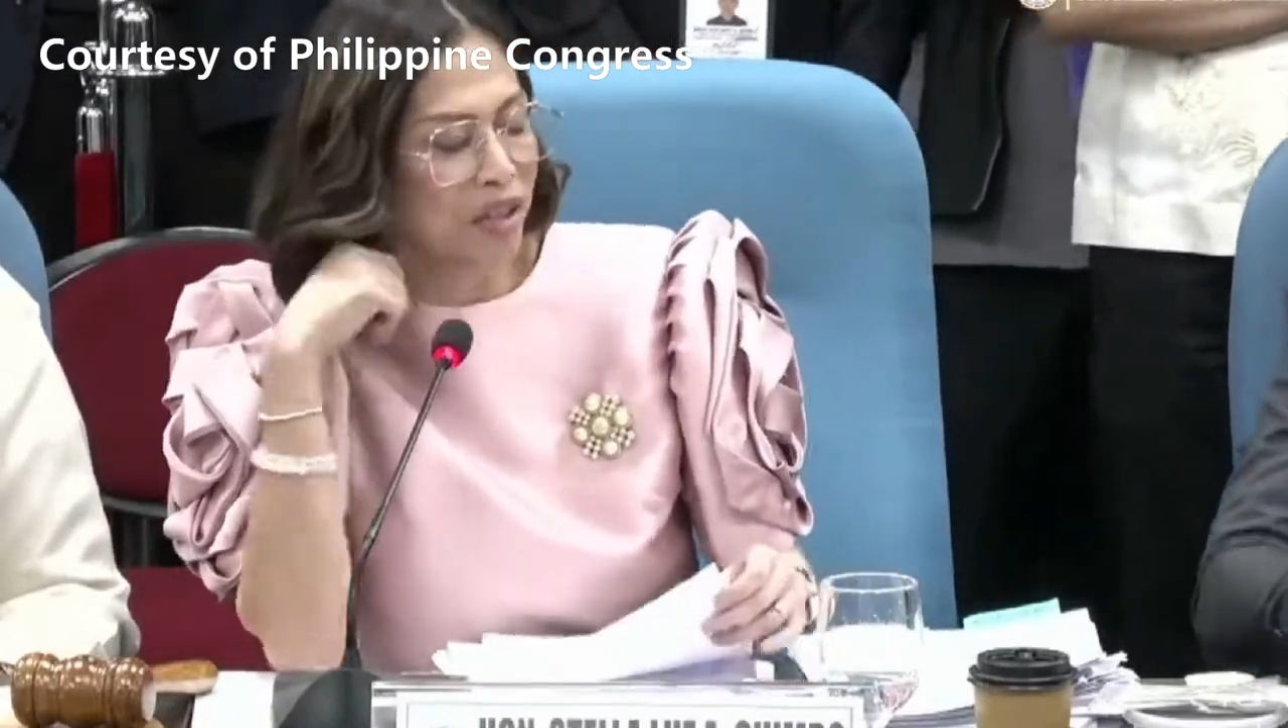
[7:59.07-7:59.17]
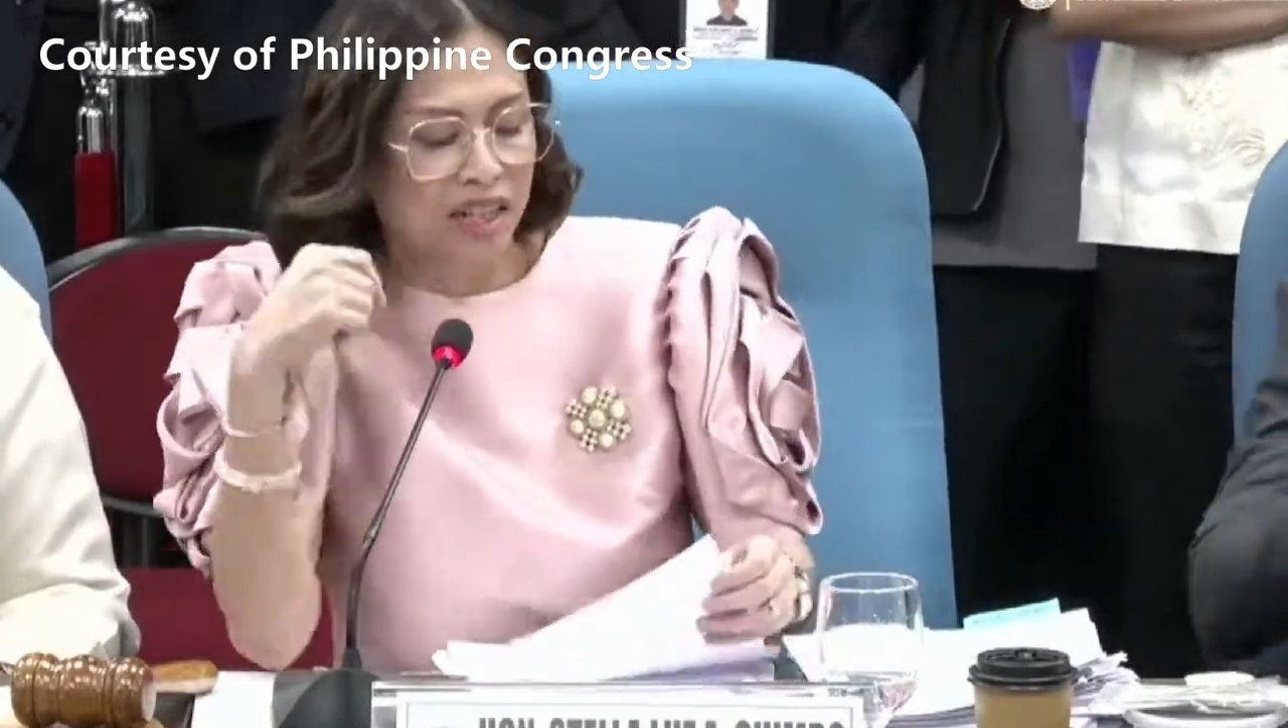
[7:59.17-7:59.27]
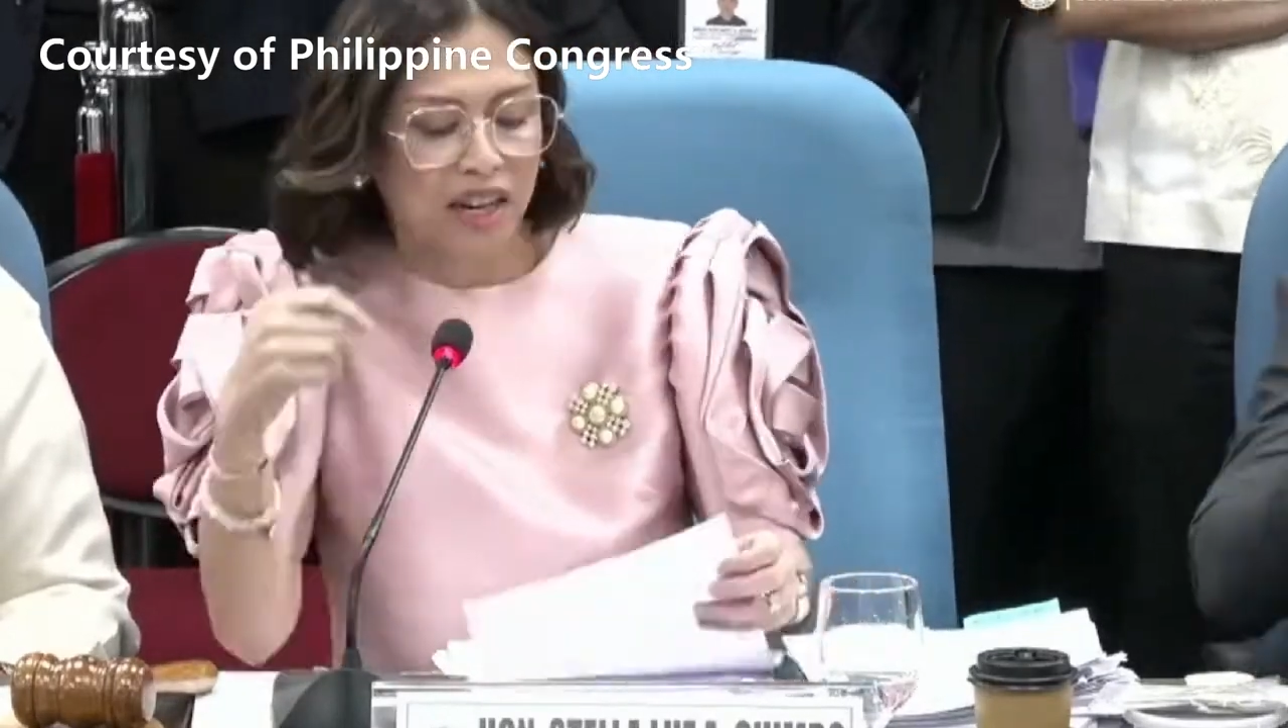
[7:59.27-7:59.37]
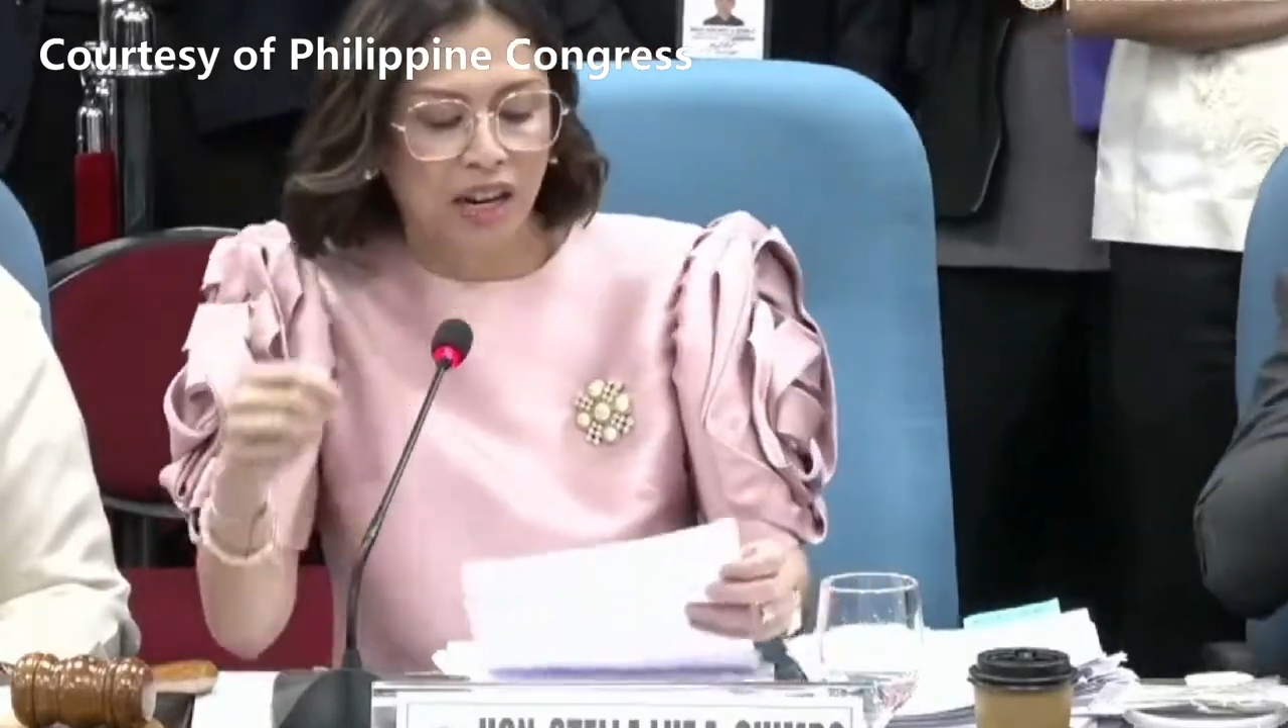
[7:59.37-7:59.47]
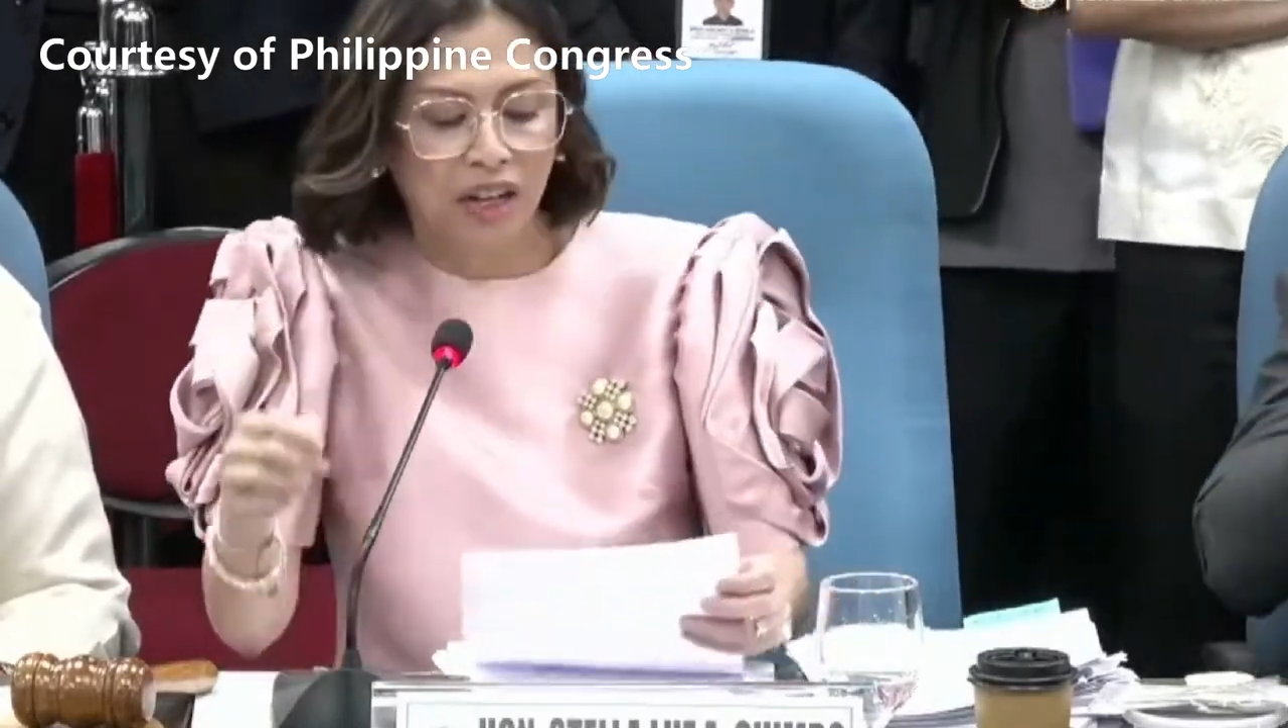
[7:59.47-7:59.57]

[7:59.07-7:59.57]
Zia